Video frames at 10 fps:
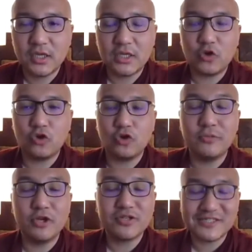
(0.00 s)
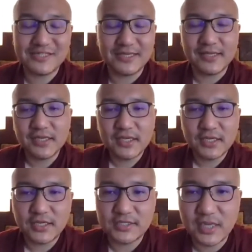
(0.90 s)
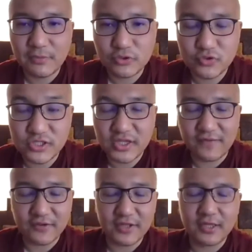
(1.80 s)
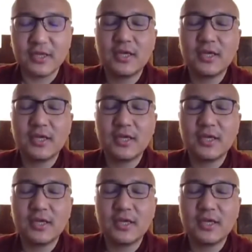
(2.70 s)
luminosity, is able to see everything.